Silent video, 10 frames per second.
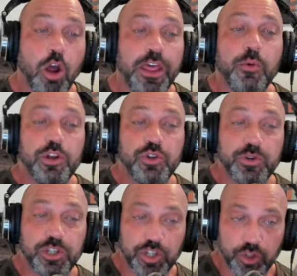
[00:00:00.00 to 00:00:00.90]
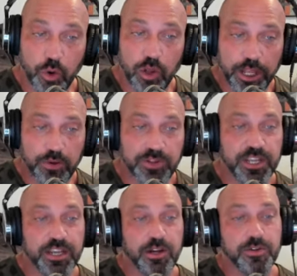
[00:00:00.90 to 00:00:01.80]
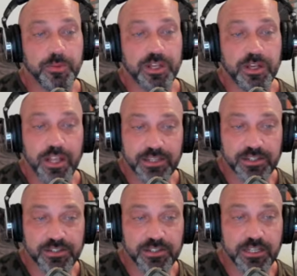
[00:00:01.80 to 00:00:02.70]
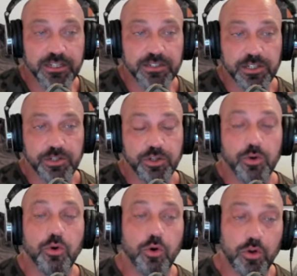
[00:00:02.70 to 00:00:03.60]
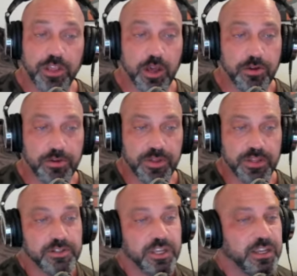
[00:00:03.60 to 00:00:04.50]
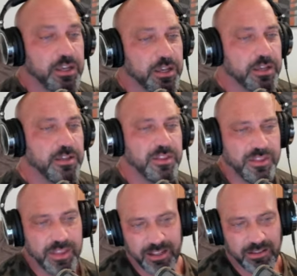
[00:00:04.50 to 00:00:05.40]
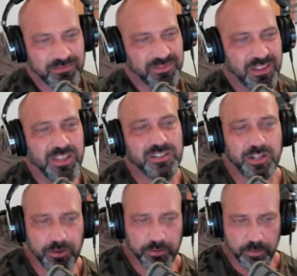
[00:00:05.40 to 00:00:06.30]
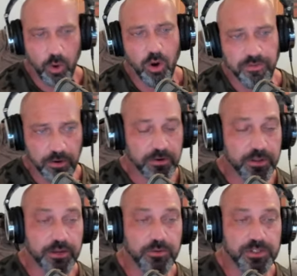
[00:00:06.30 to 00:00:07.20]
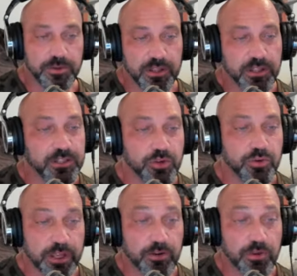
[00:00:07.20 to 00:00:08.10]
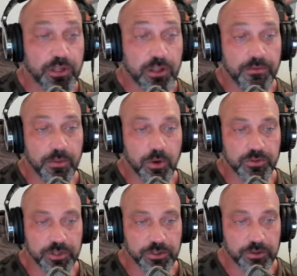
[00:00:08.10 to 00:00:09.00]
like what you do at the store, like you were saying, you know, some of the classes and things that you do, or the other things, like the things that you offer. Like what's some of the things that you like really love the most that you